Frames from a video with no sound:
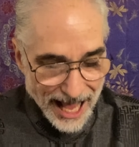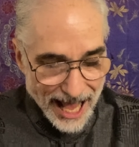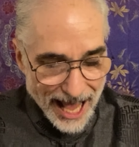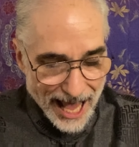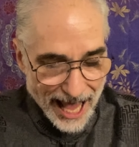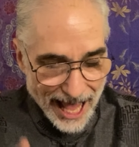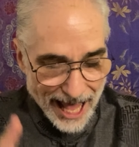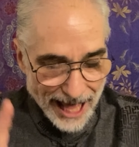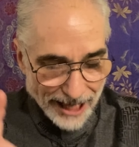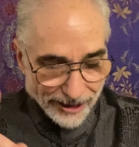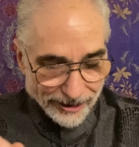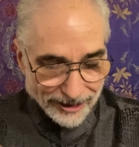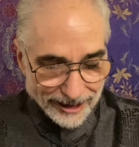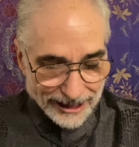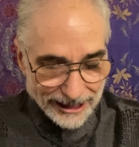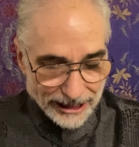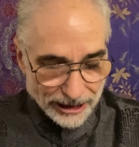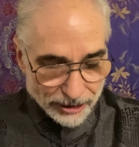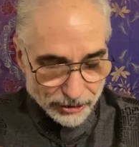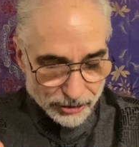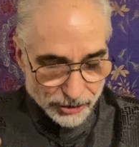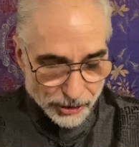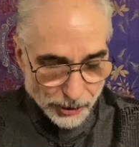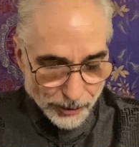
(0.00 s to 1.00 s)
And
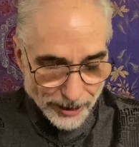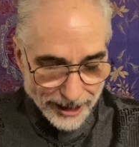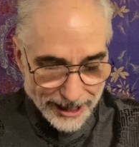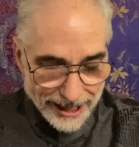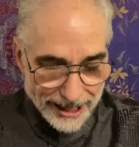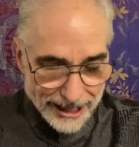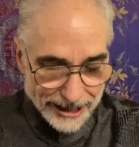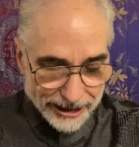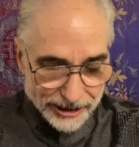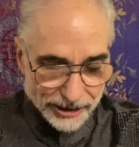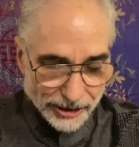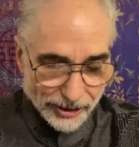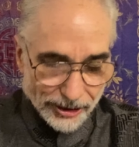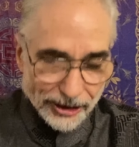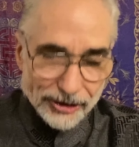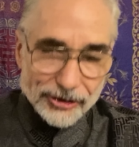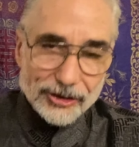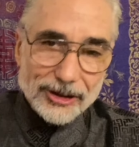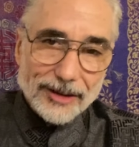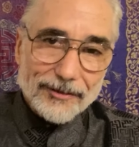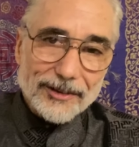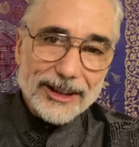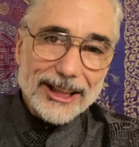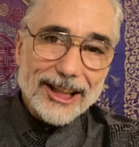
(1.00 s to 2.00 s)
leads to ignorance
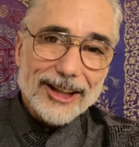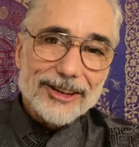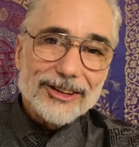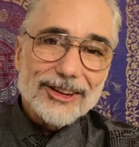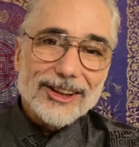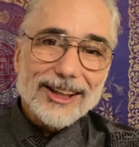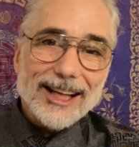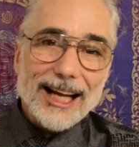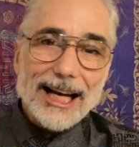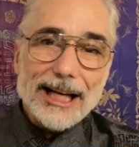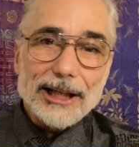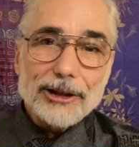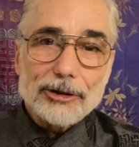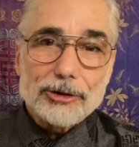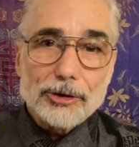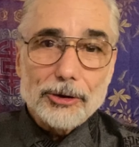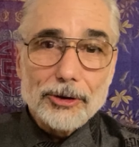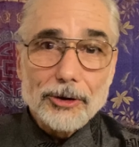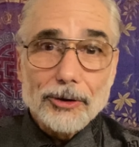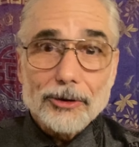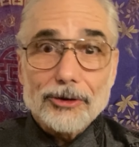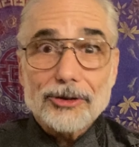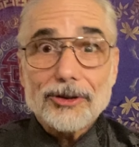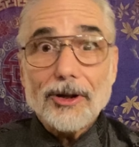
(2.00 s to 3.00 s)
of the underlying
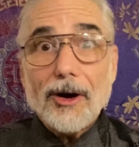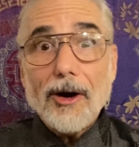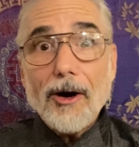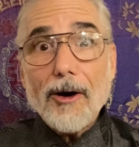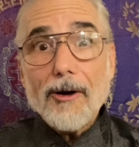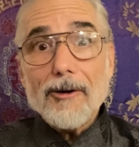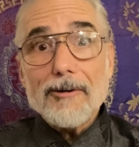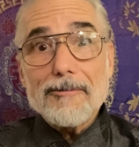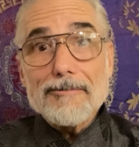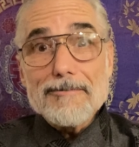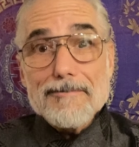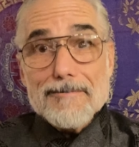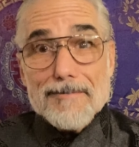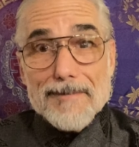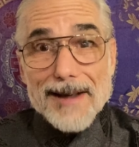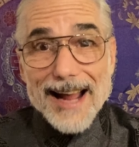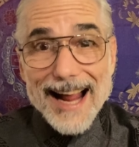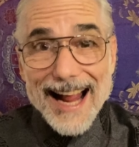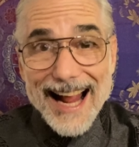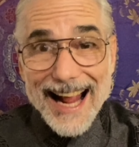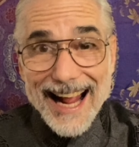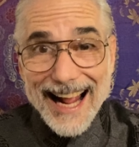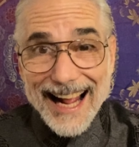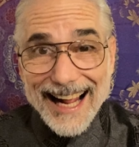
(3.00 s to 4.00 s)
truths. Oh
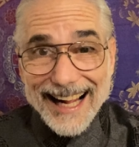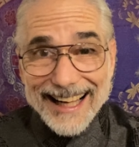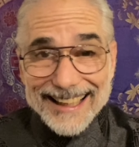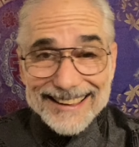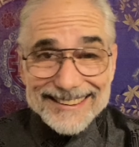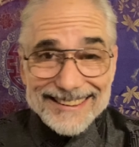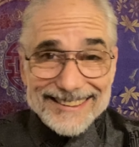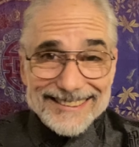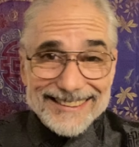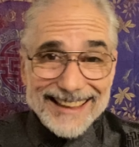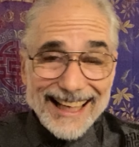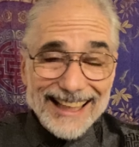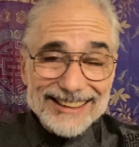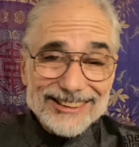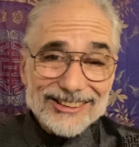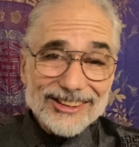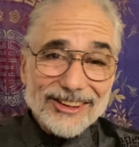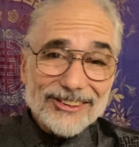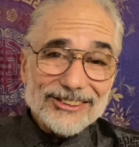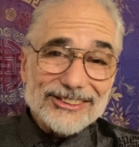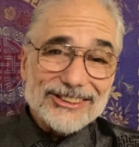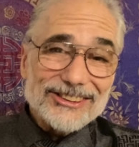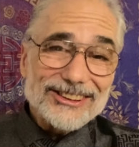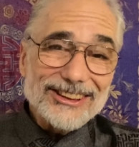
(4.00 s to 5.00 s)
man, is that so
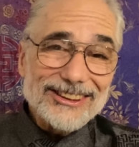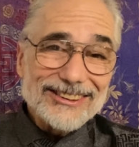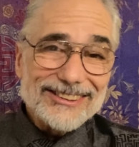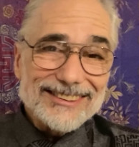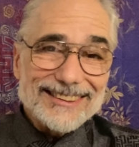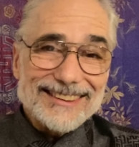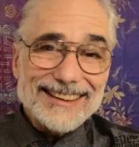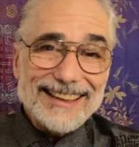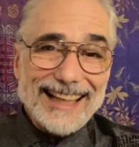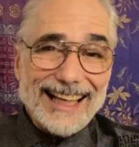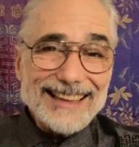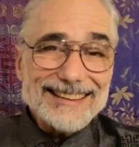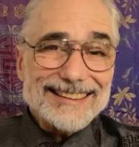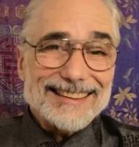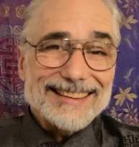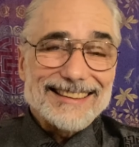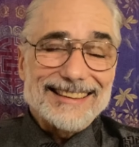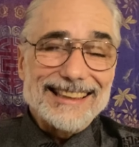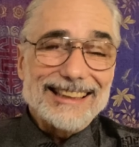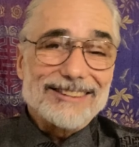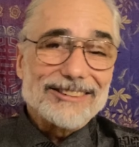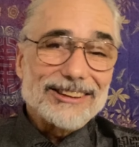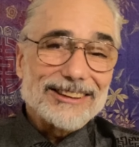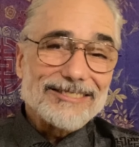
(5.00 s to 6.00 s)
true? See, that's the
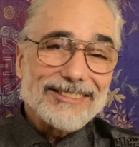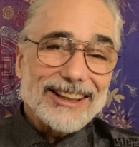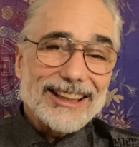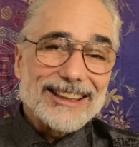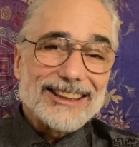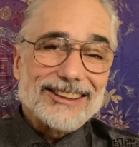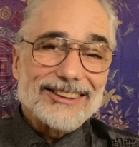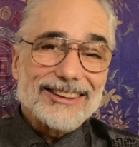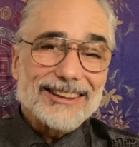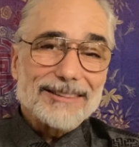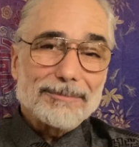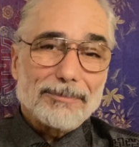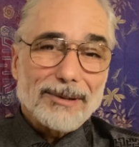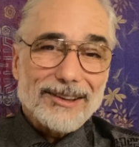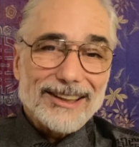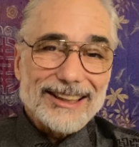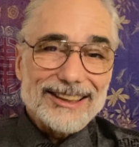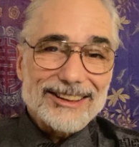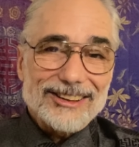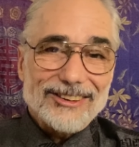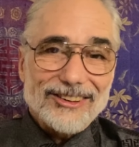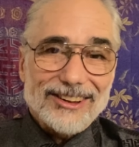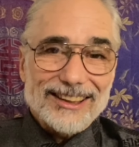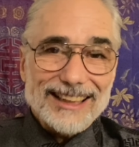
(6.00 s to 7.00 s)
secret of our current
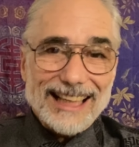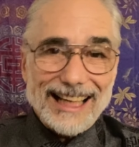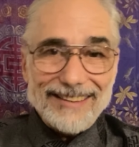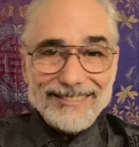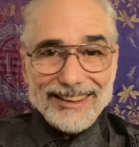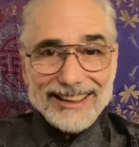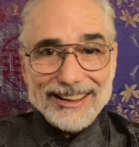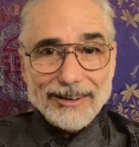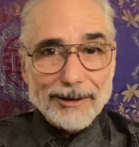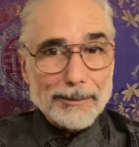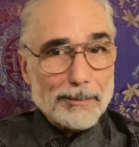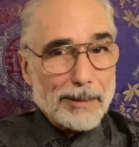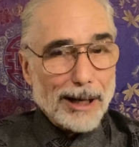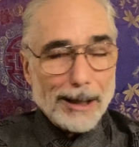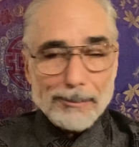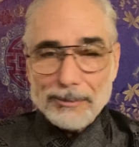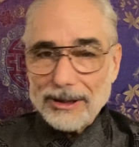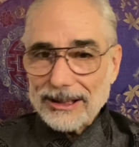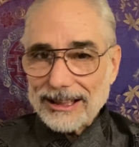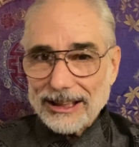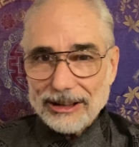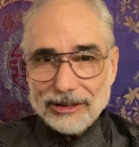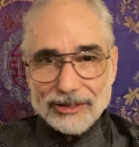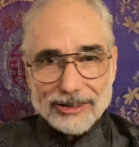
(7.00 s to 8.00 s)
political climate. The
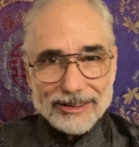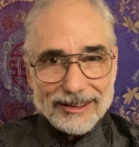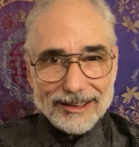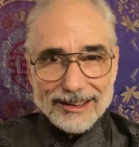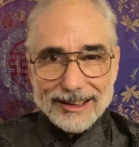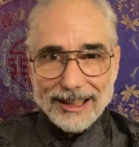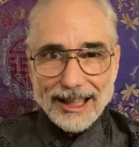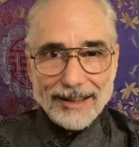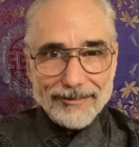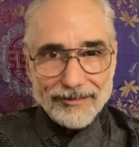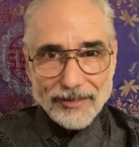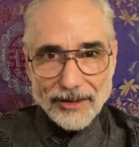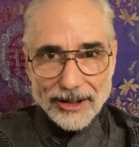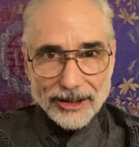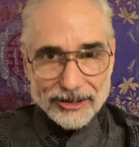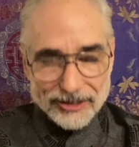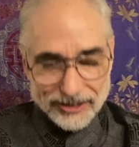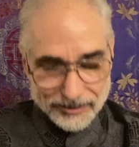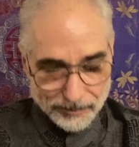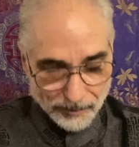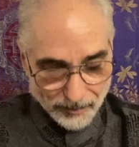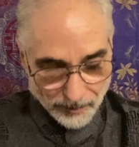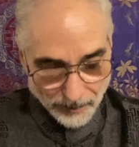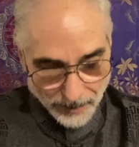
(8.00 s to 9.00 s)
Republicans love this.
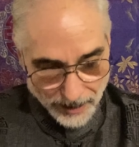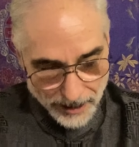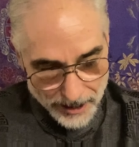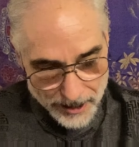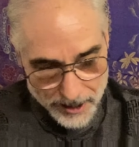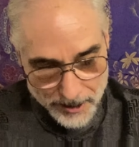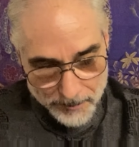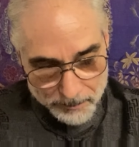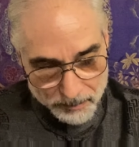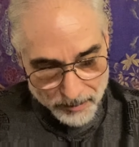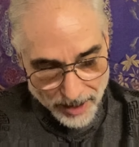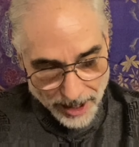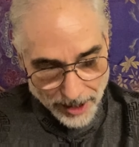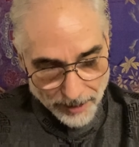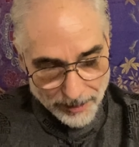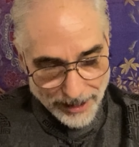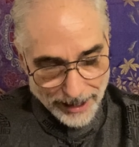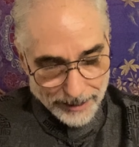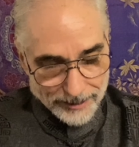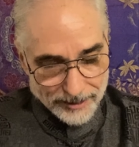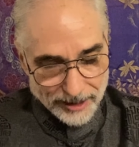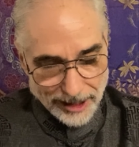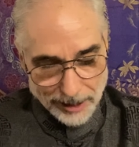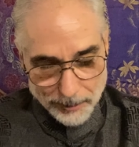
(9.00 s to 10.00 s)

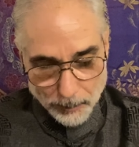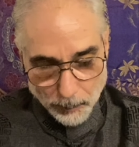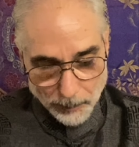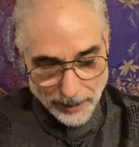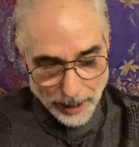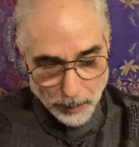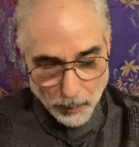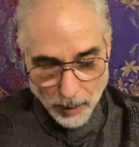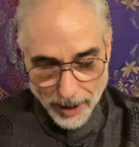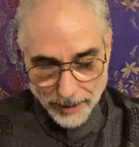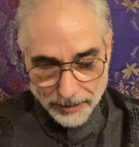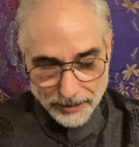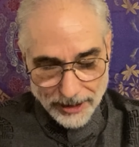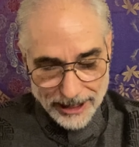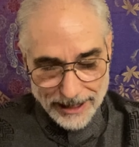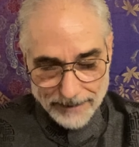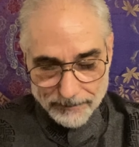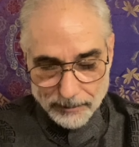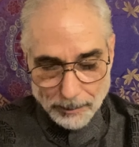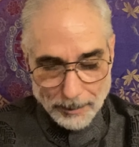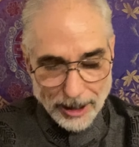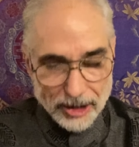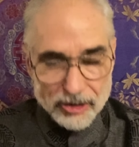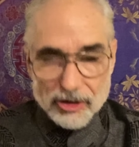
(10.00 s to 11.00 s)
They want the
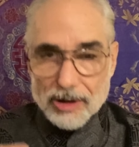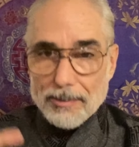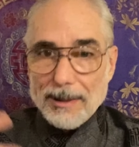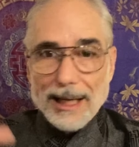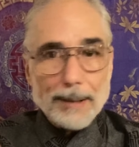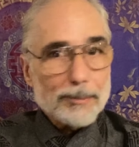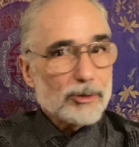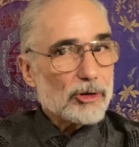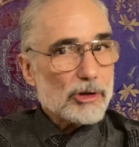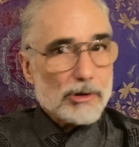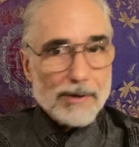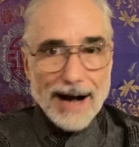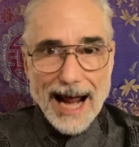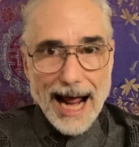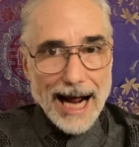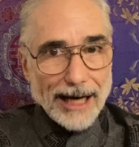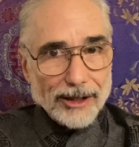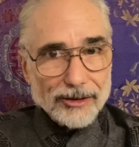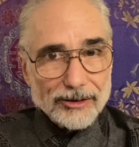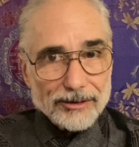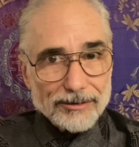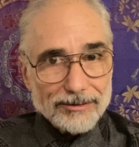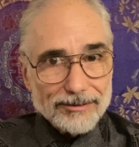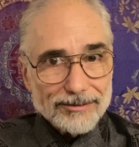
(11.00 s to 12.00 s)
information to be
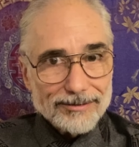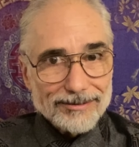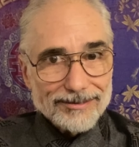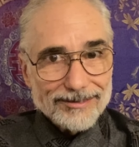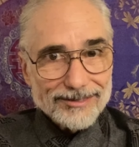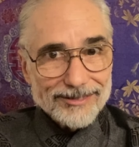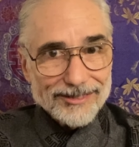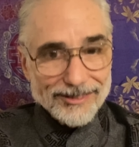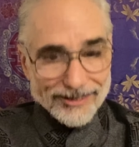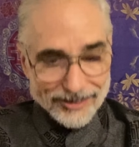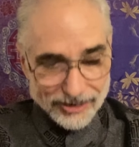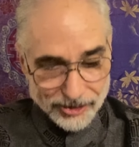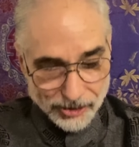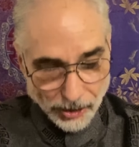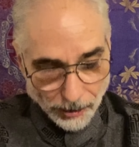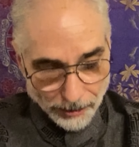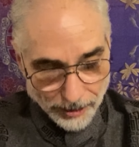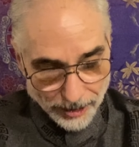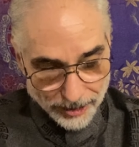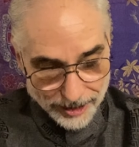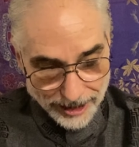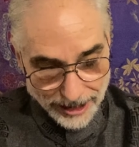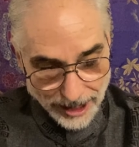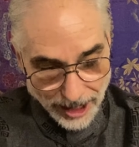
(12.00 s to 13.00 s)
abstract so
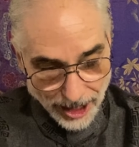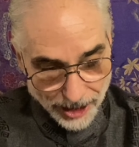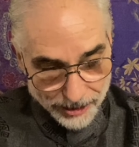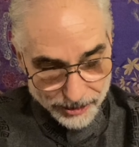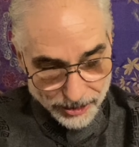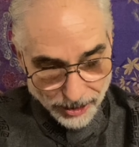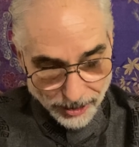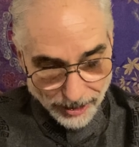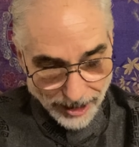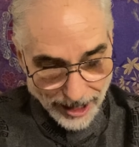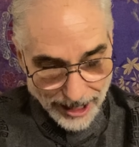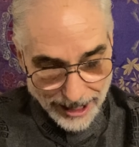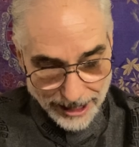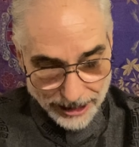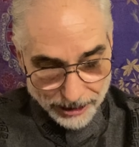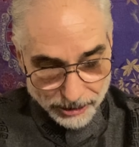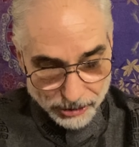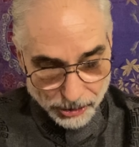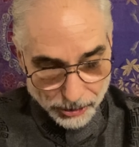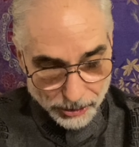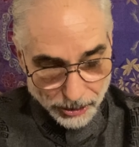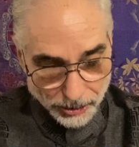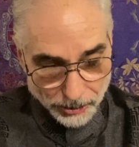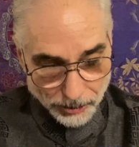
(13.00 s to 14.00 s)
that the underlying
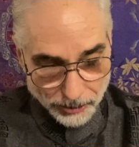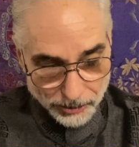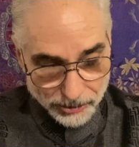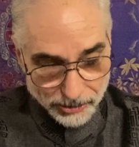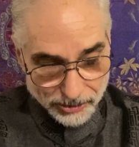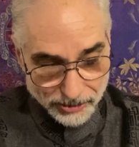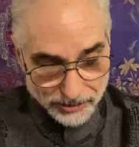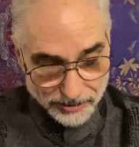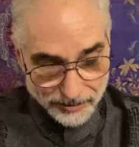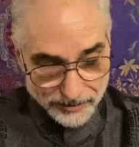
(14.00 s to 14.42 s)
truths